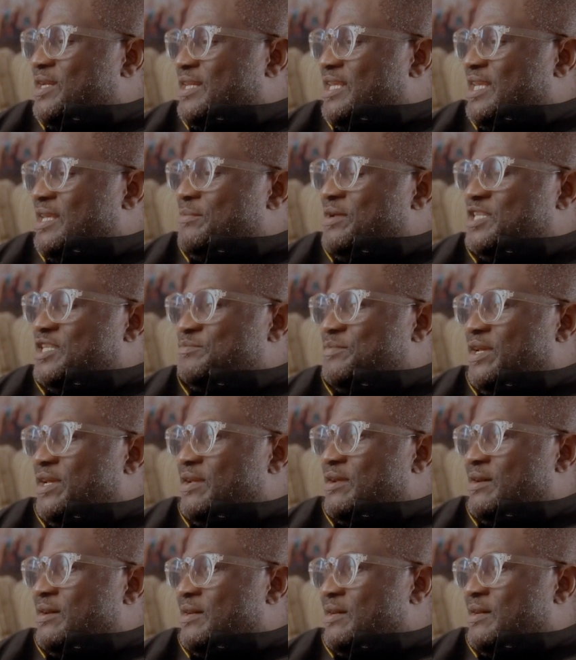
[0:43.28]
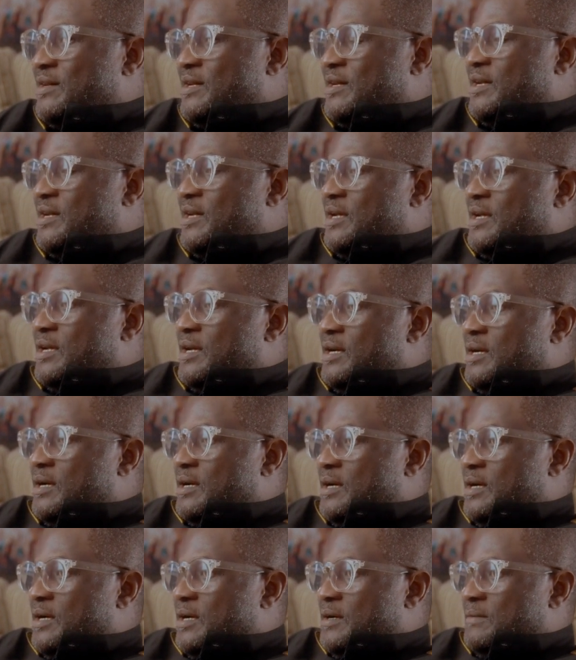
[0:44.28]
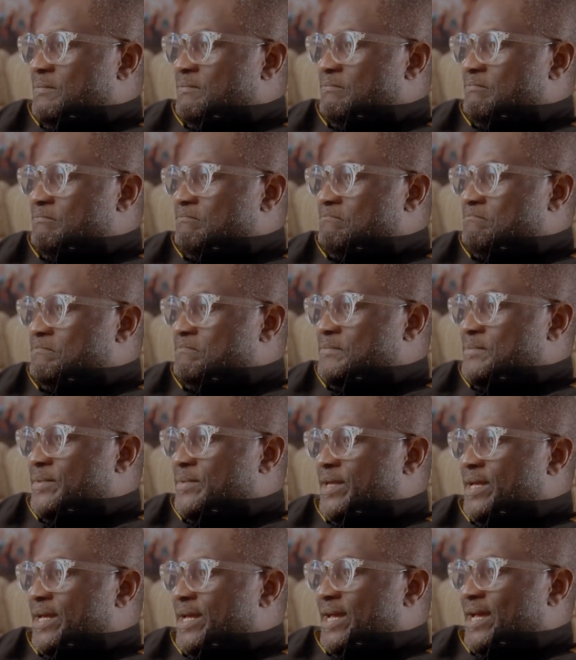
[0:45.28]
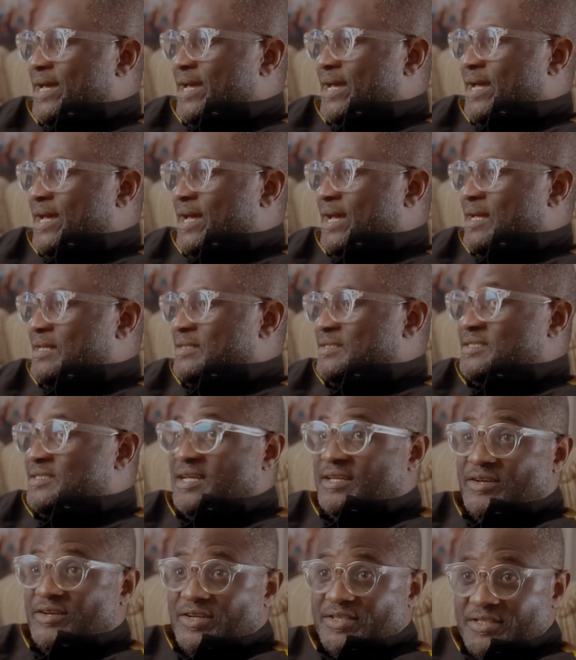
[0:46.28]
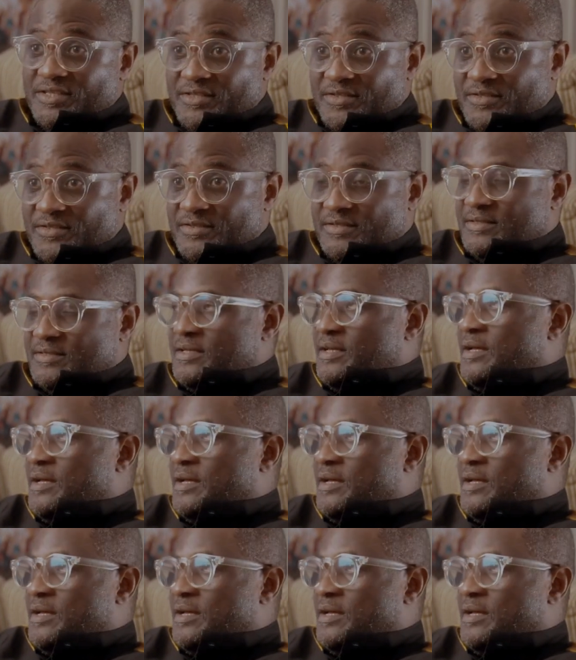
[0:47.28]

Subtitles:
an image maker and an artist.